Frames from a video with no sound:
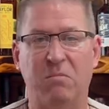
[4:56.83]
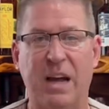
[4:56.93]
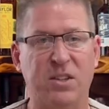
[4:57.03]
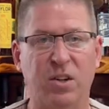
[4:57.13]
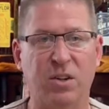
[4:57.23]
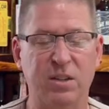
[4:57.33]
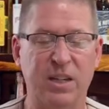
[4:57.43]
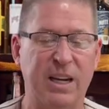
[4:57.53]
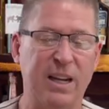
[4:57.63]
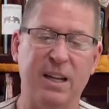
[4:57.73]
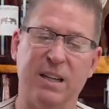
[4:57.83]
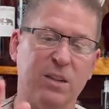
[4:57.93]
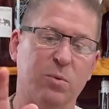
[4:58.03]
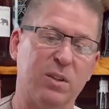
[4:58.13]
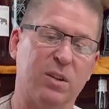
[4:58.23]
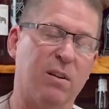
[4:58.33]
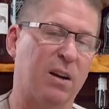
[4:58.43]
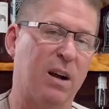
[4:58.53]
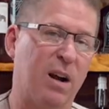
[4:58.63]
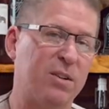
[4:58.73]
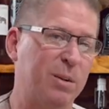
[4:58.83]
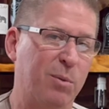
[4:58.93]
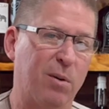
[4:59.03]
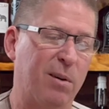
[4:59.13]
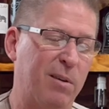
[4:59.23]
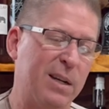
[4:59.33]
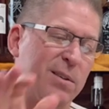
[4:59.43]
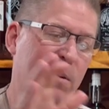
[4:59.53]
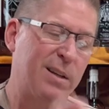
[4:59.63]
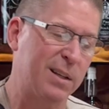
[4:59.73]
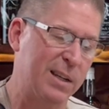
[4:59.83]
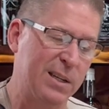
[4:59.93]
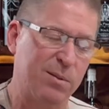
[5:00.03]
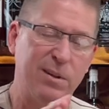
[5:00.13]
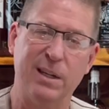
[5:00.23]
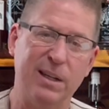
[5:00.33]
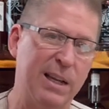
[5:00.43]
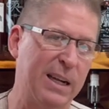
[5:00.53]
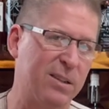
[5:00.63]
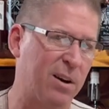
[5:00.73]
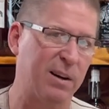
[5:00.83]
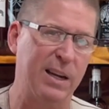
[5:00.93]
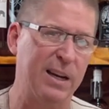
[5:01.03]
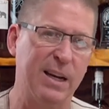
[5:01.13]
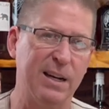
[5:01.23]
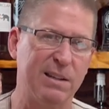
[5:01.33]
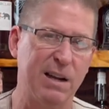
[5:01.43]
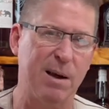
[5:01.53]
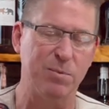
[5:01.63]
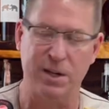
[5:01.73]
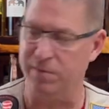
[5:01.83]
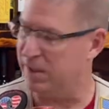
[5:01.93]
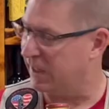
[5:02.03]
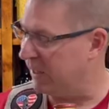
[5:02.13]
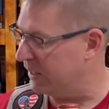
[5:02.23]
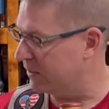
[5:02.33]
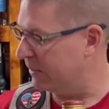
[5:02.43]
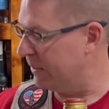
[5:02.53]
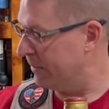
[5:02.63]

That's a good tequila. This one's going to cost you more at a restaurant than this one. Then they start getting into top shelf tequilas.